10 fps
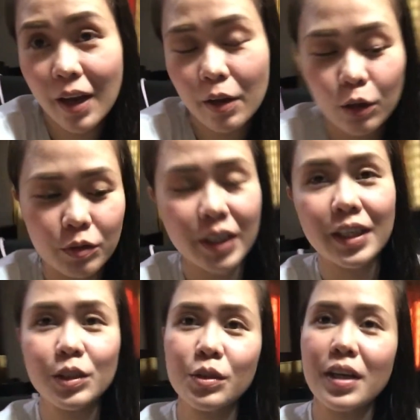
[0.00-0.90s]
I
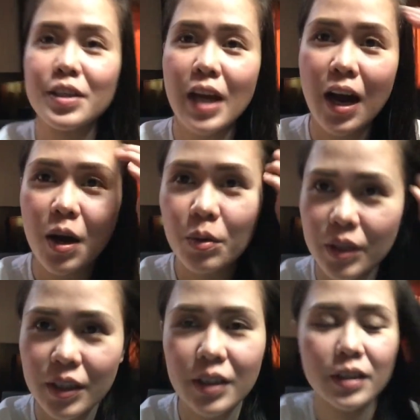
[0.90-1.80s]
already took a
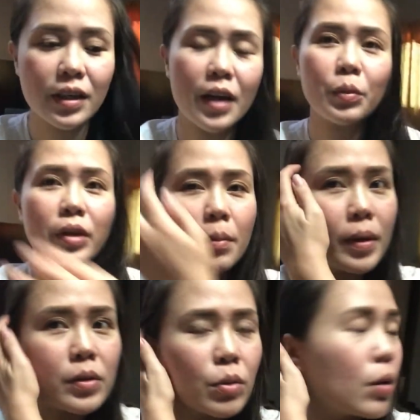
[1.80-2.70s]
shower and we're
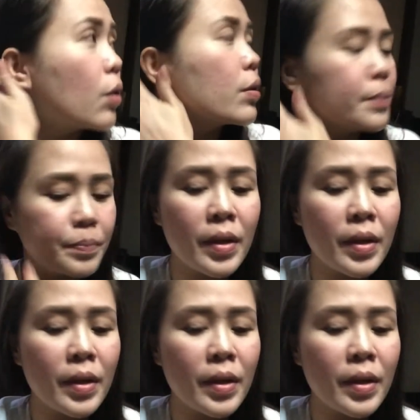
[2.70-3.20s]
about to go.